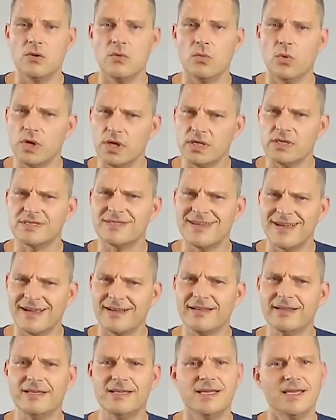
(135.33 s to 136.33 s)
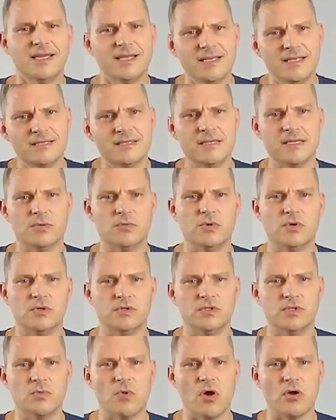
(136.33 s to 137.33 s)
What exactly is liberal
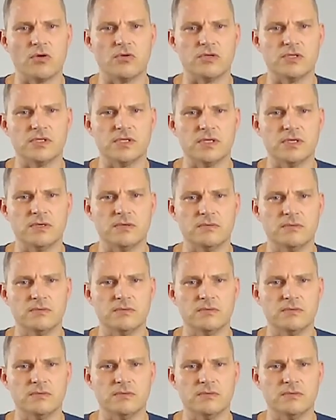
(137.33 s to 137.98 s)
democracy?